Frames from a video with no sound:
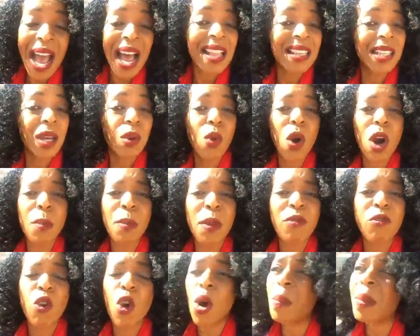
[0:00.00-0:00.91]
as they were
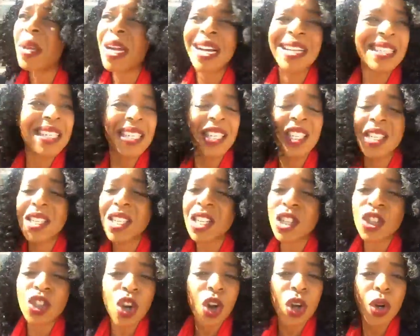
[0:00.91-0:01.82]
before, because it's
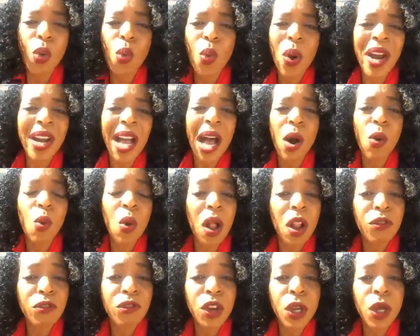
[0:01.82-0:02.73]
just not going to work out
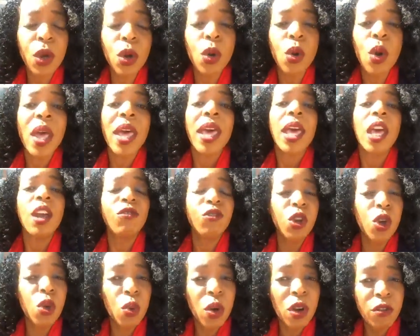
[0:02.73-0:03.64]
well for you
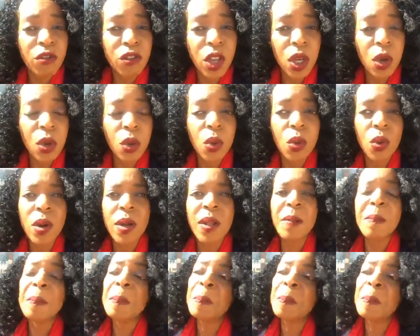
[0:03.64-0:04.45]
if you review,